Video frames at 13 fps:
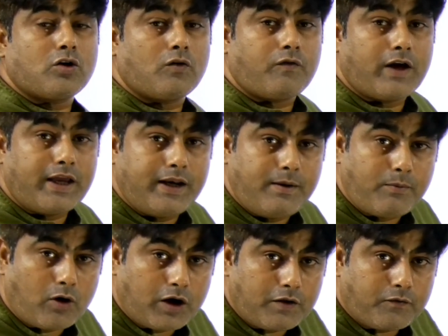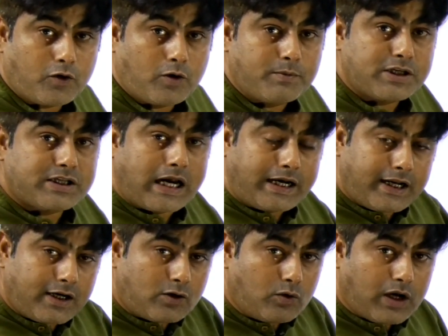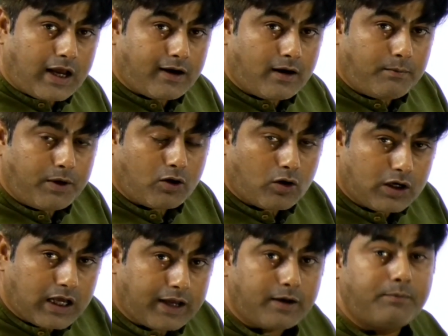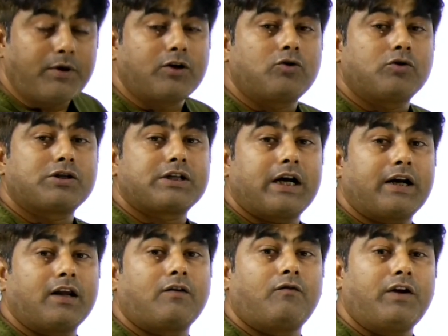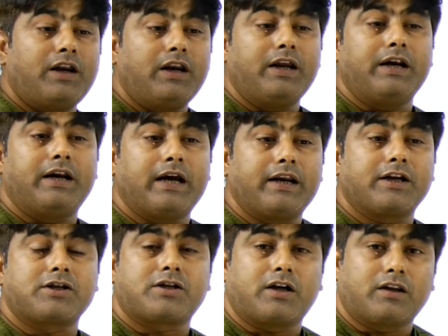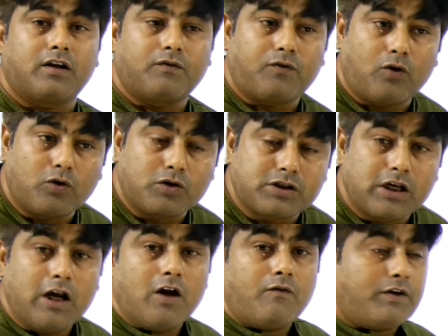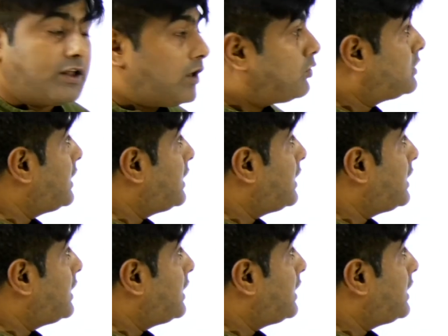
of any body from static to dynamic or dynamic to static, we need an external force. Without